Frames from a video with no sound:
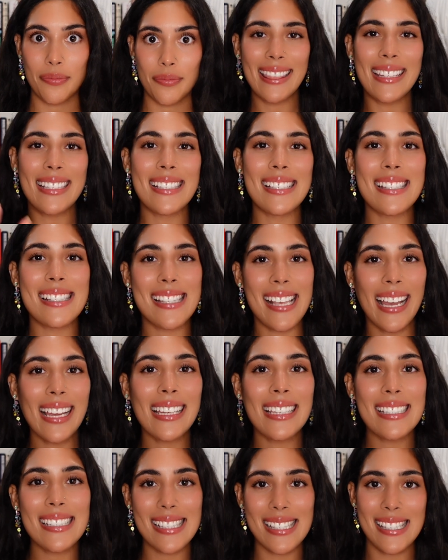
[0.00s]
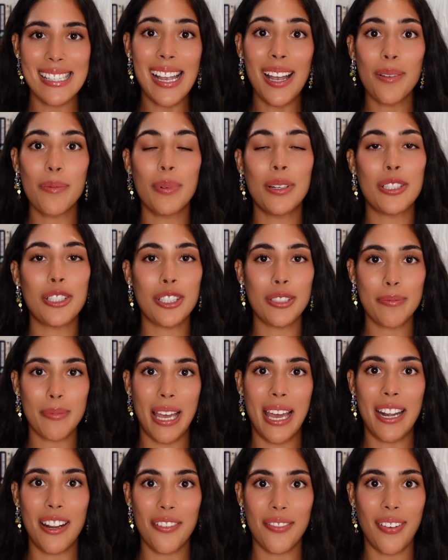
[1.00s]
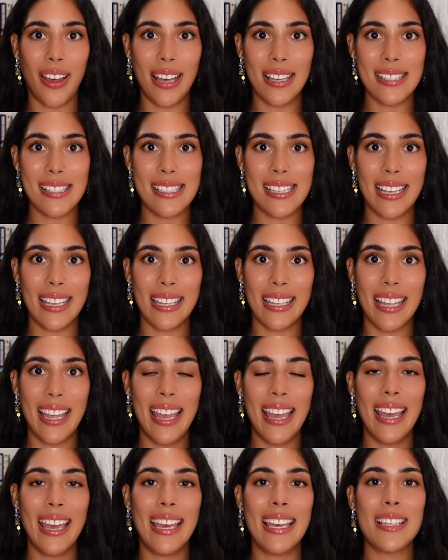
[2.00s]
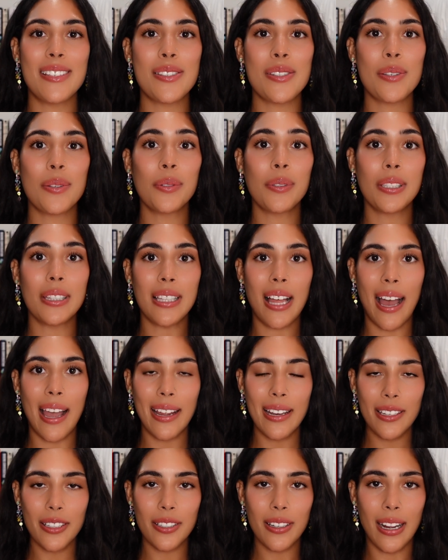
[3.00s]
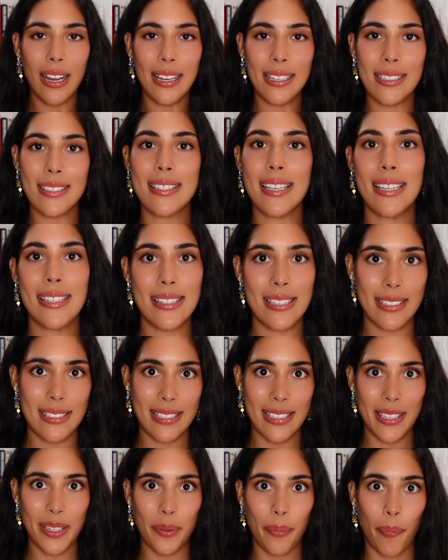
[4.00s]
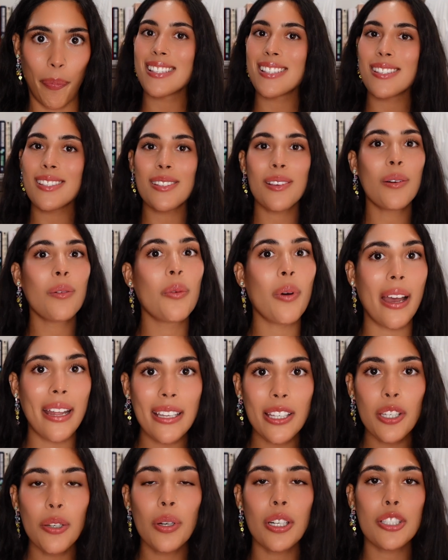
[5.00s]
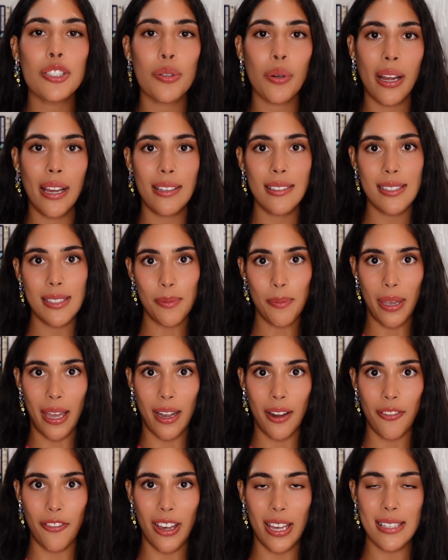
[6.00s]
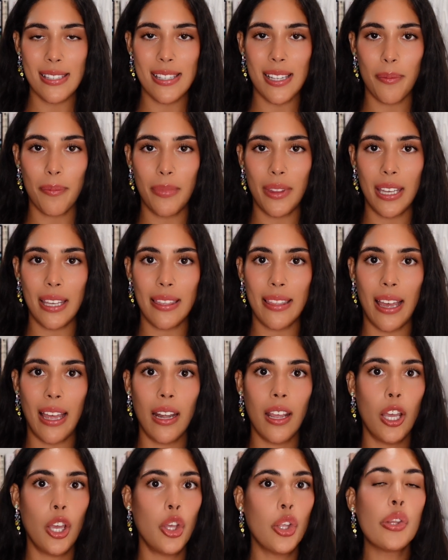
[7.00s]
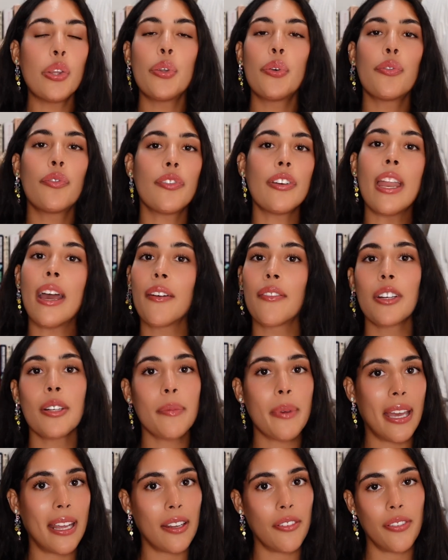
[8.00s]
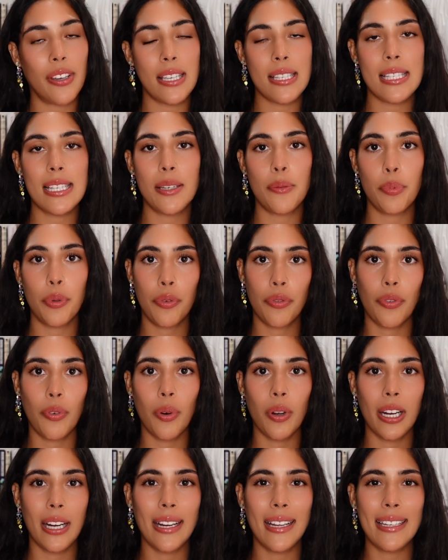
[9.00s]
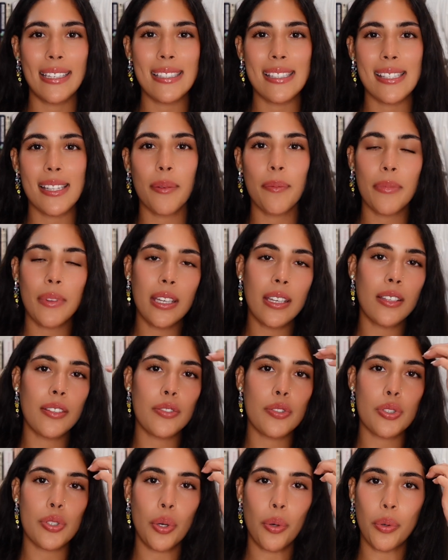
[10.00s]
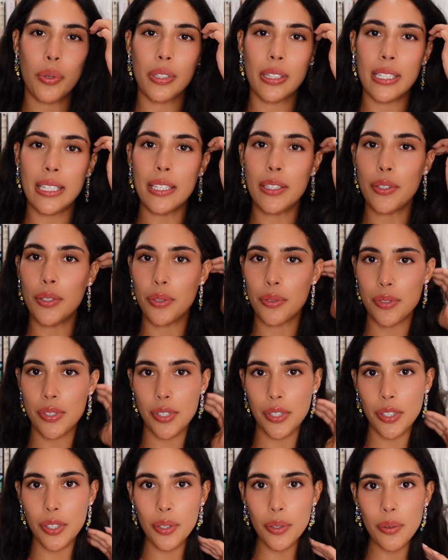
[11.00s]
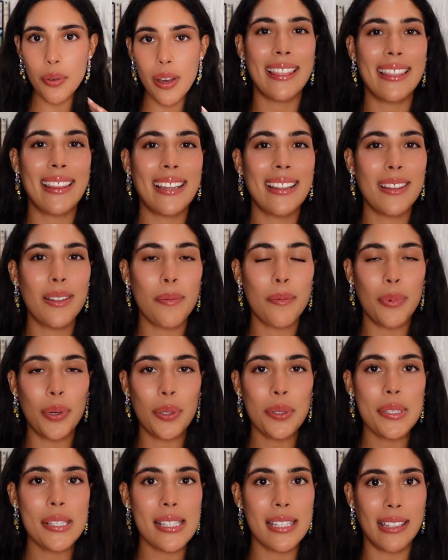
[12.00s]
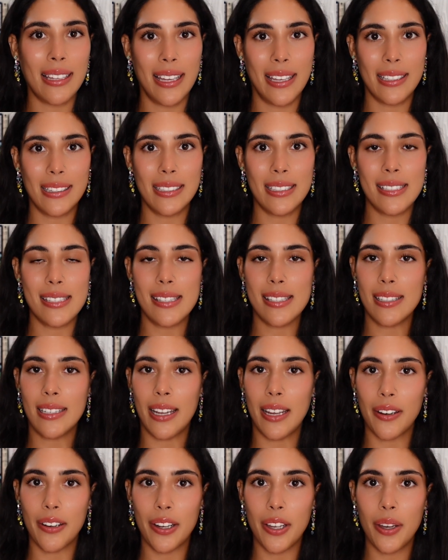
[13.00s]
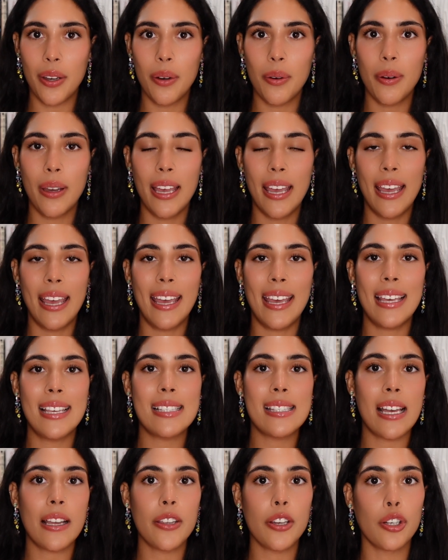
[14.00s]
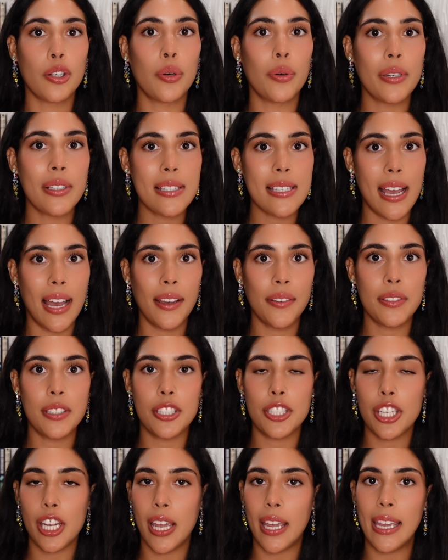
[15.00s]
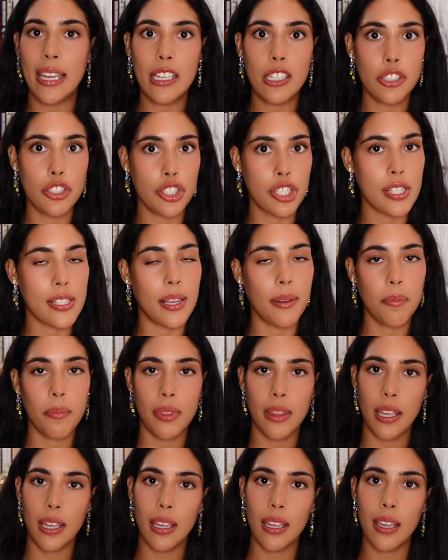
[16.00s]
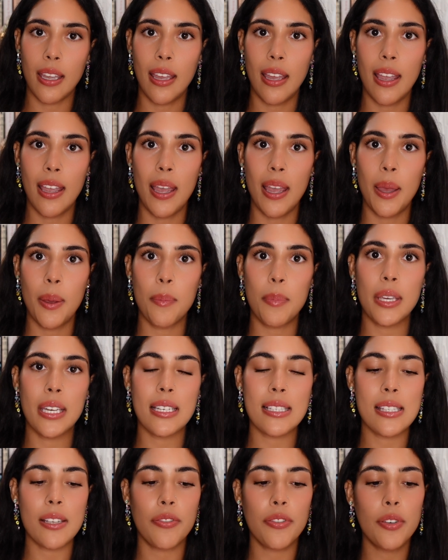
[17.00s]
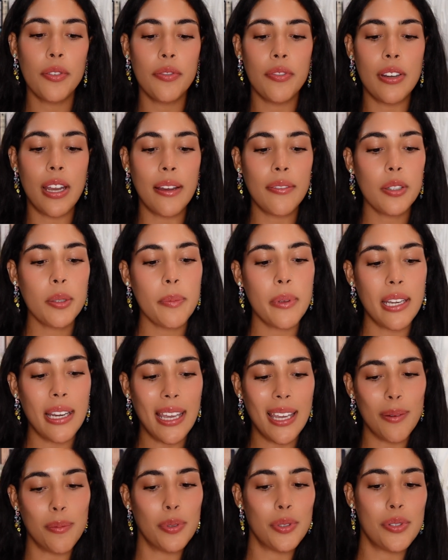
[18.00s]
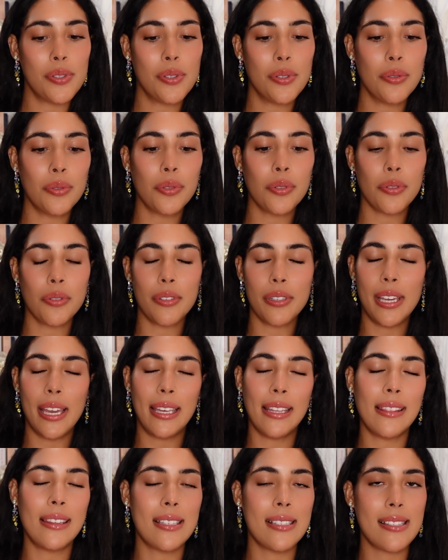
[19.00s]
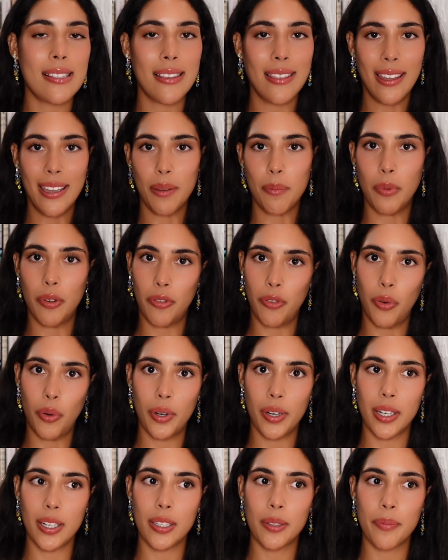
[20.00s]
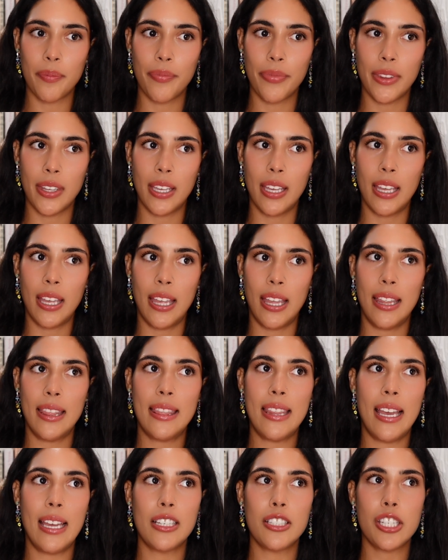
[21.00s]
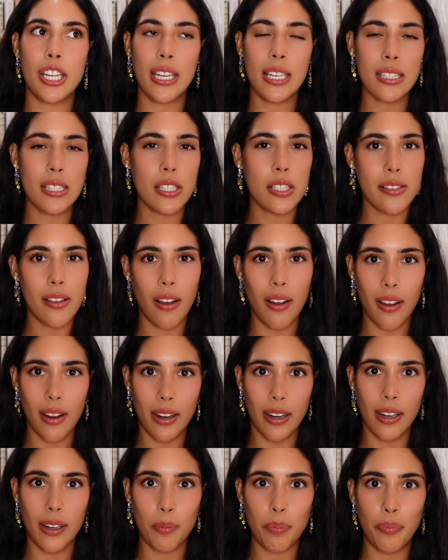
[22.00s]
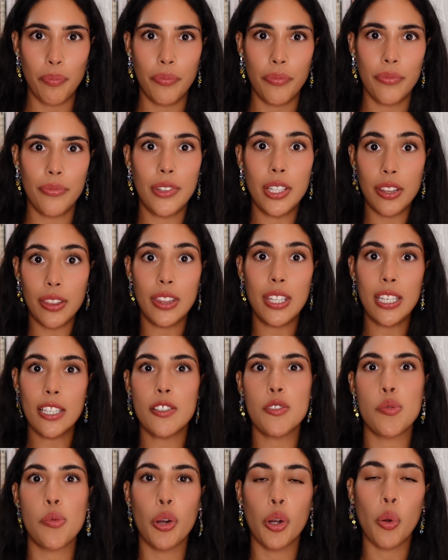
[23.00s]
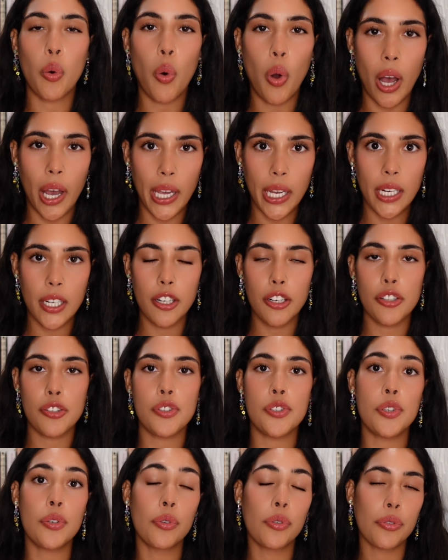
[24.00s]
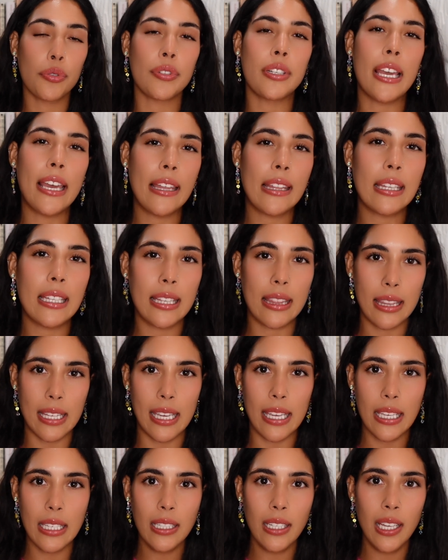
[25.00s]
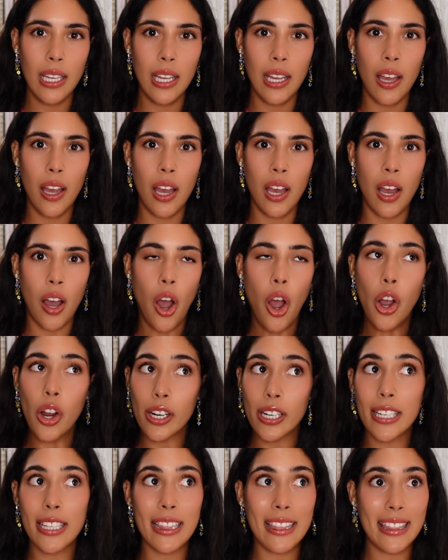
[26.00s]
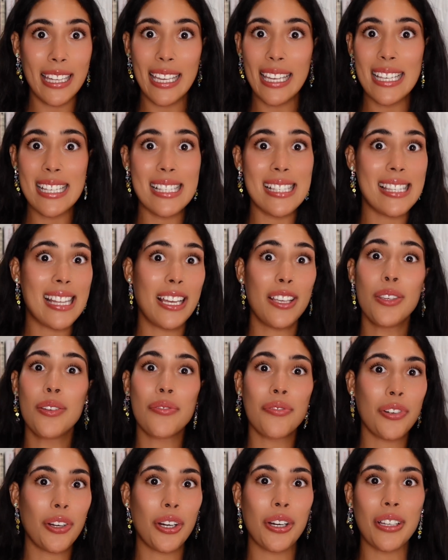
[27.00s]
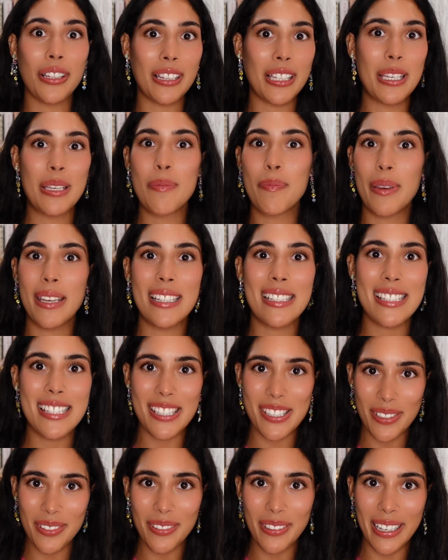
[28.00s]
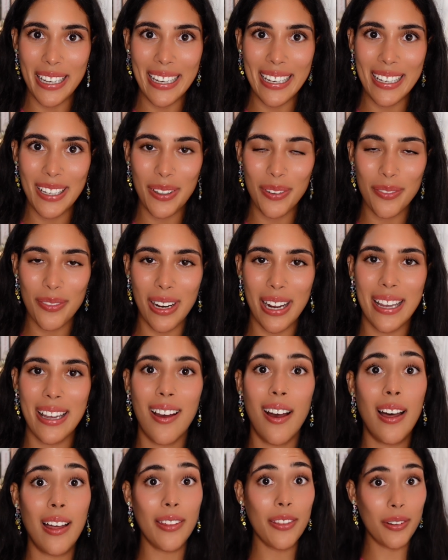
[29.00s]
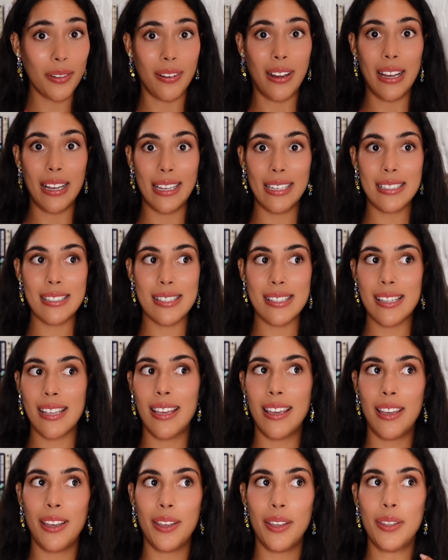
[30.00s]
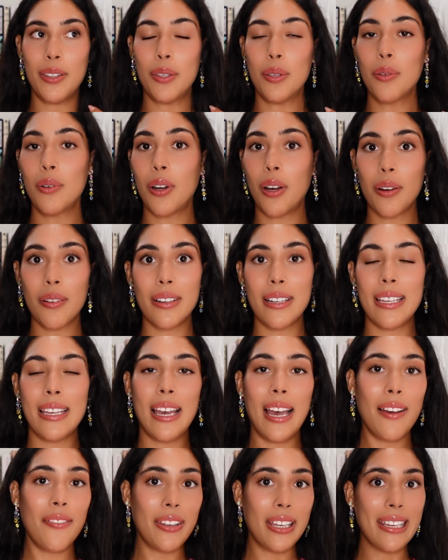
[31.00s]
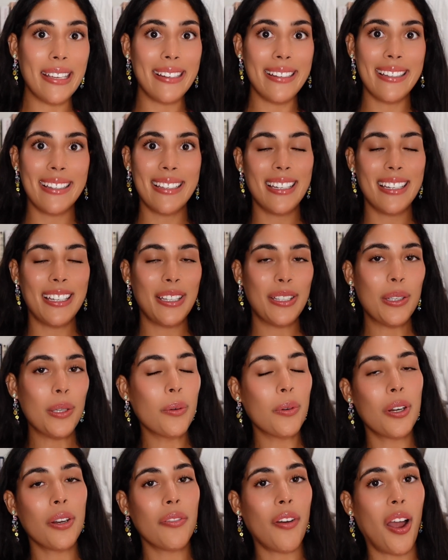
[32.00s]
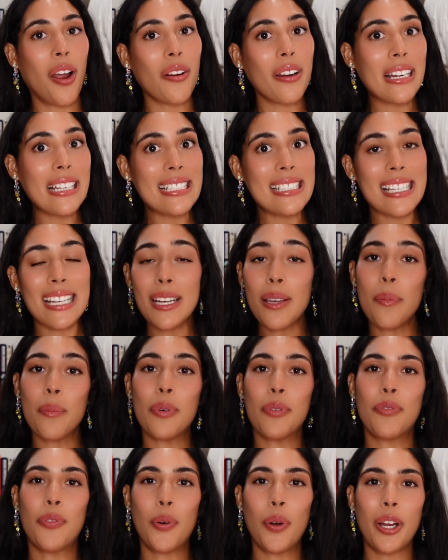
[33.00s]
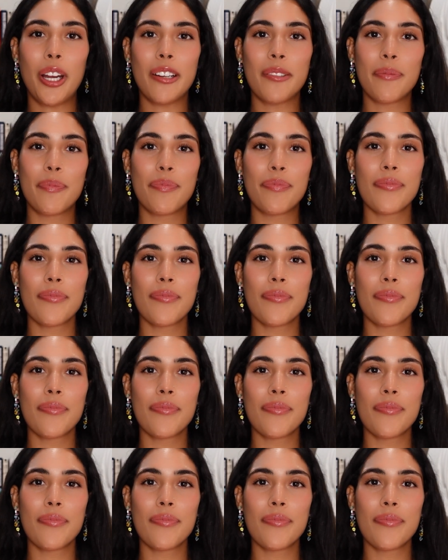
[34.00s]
The second step when you're manifesting is to align your identity. So when you are trying to manifest something that you've never manifested before, it's something totally new to you, then the most likely scenario is that you're going to have to change something. Because if you've never been able to create this thing before, then chances are the things required to create the thing aren't things that you've currently been doing, right? Otherwise, you'd already have it. You would have already done it before.